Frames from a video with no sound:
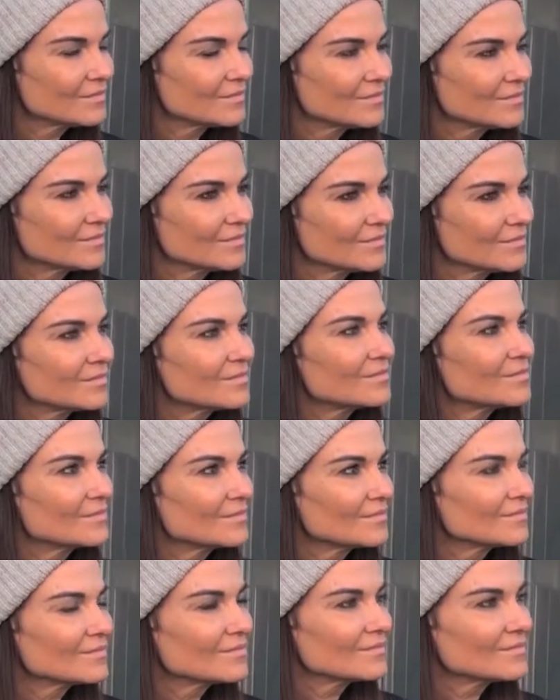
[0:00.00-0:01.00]

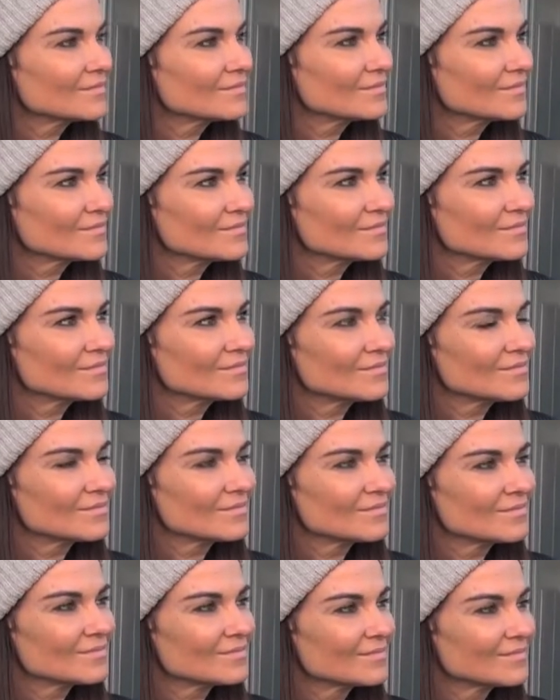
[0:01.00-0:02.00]

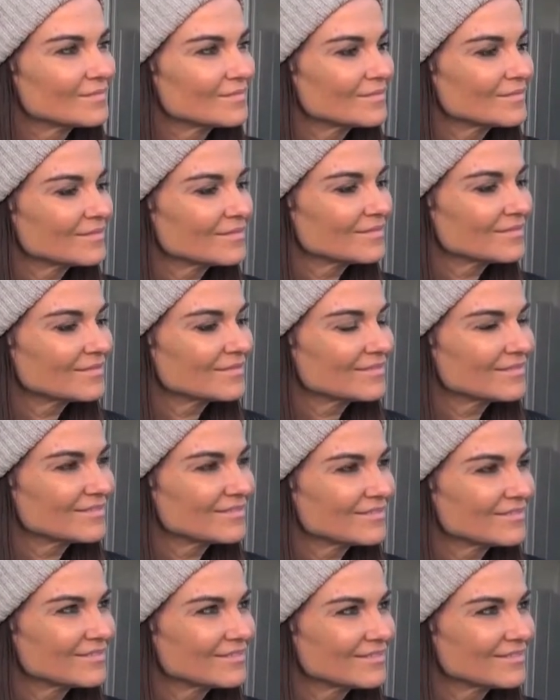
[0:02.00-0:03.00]

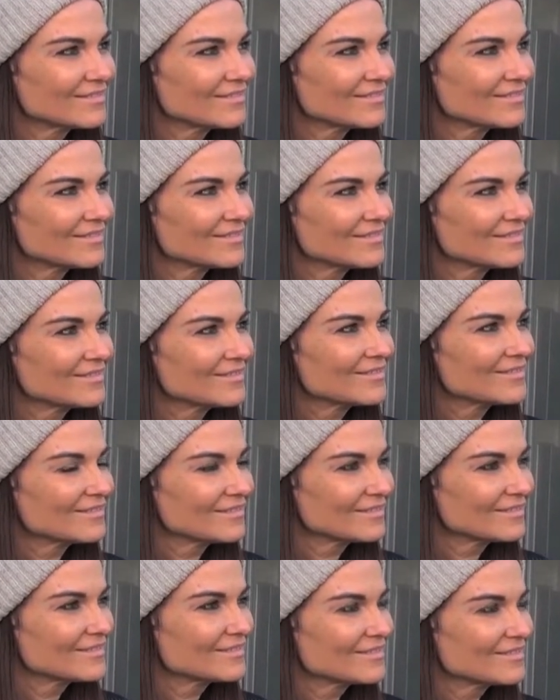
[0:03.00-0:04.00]

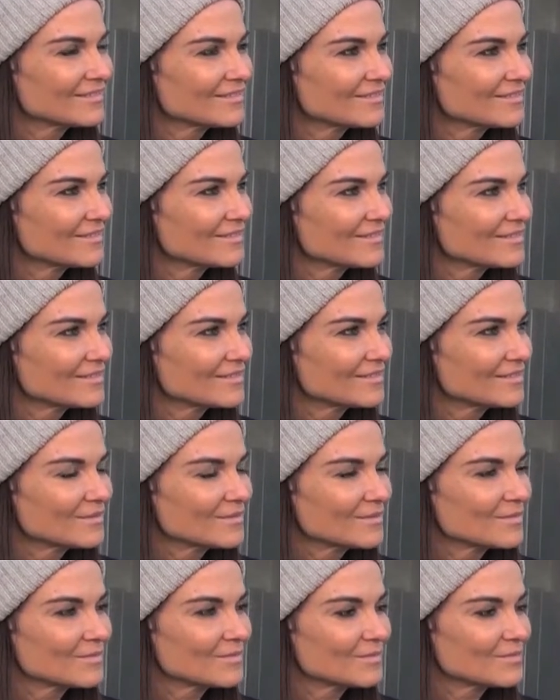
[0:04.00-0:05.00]

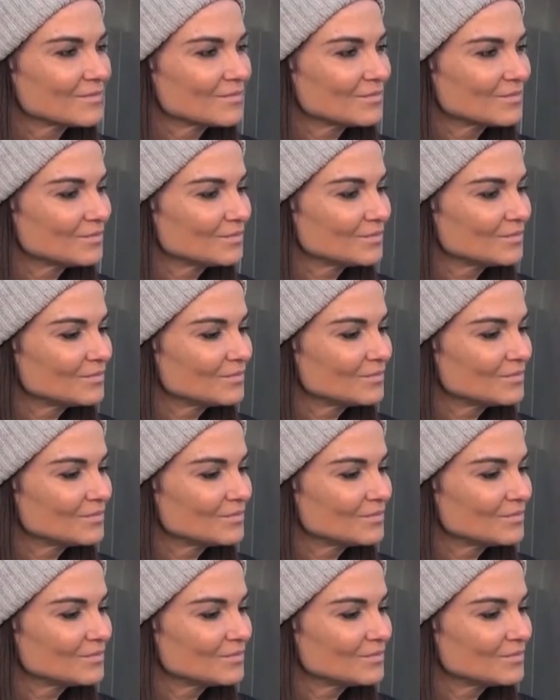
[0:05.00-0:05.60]
(silent)